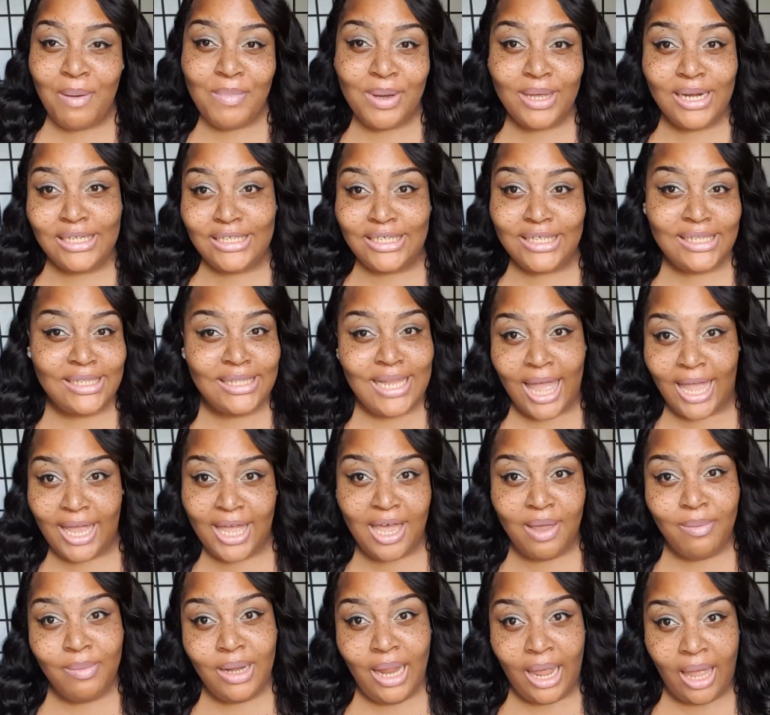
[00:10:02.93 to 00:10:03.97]
but it just not
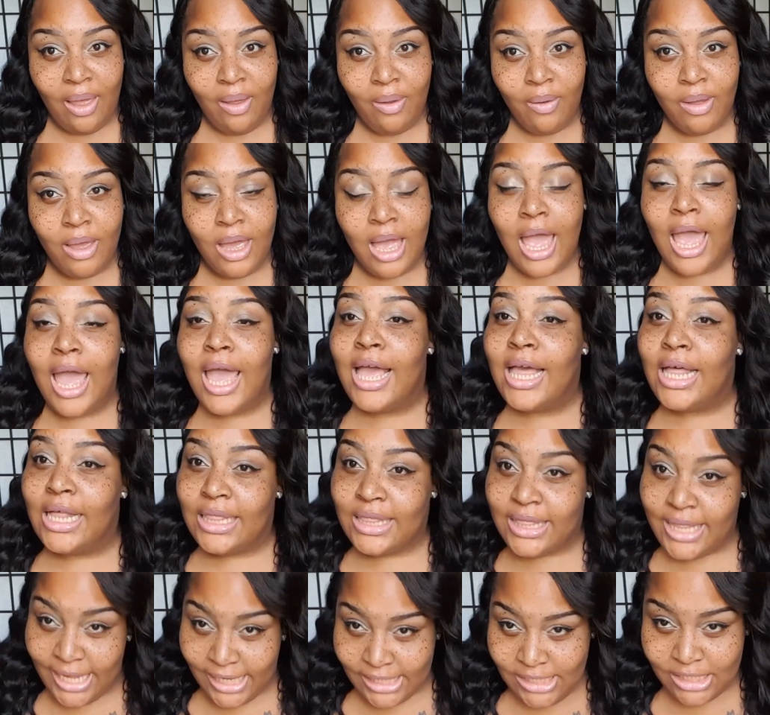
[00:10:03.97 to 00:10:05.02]
coming out.
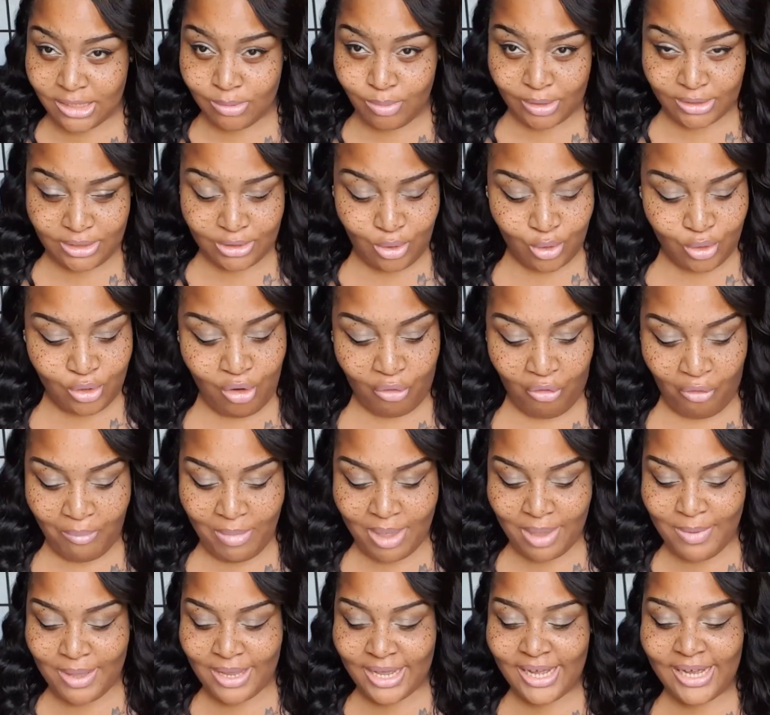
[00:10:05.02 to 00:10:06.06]
This is what's going on with
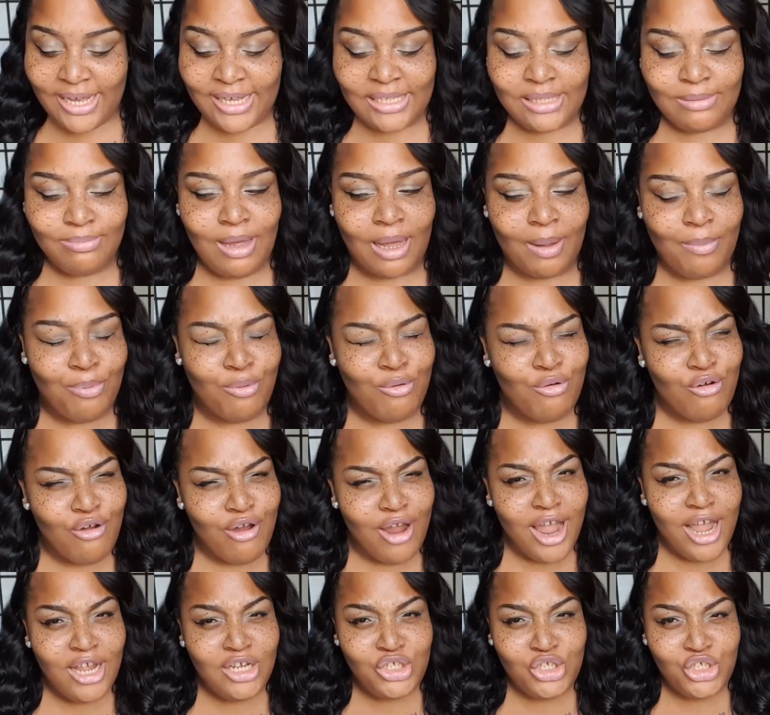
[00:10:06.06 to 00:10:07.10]
me because my
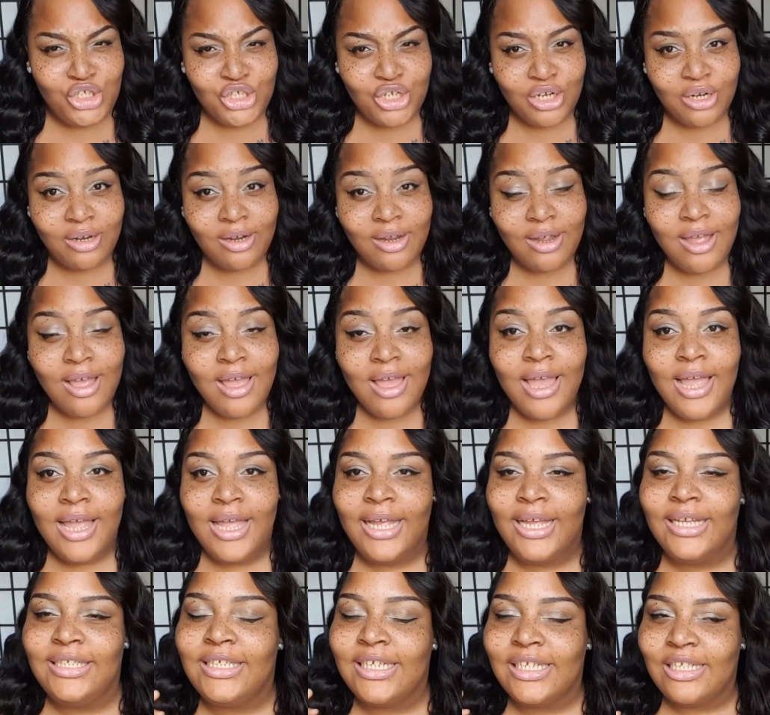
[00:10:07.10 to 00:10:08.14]
pressure,
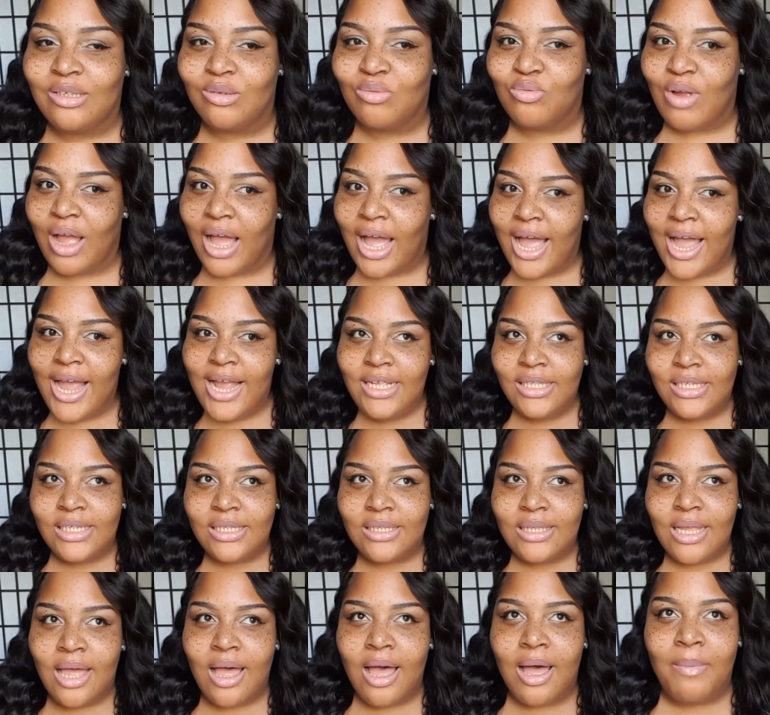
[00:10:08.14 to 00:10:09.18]
it just
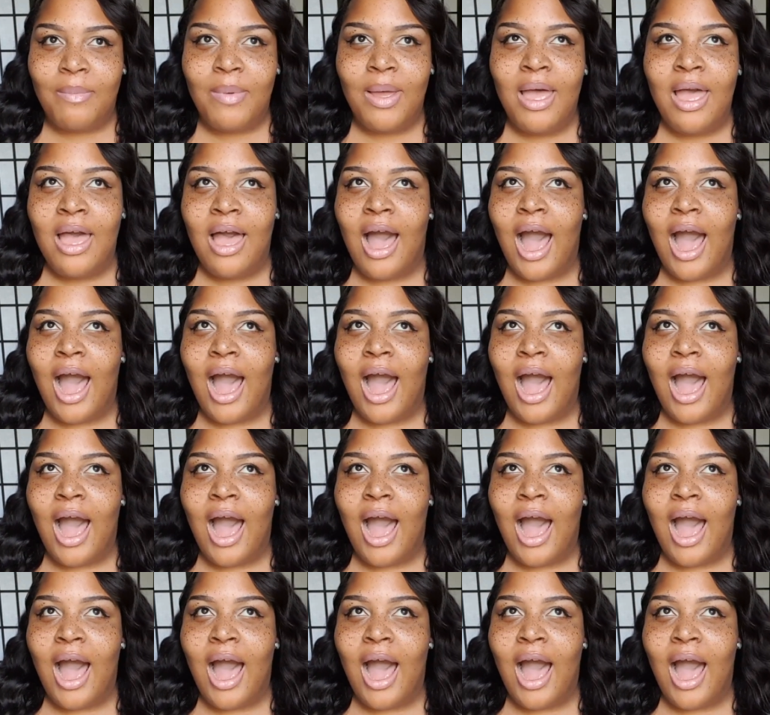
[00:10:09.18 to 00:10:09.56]
rises up.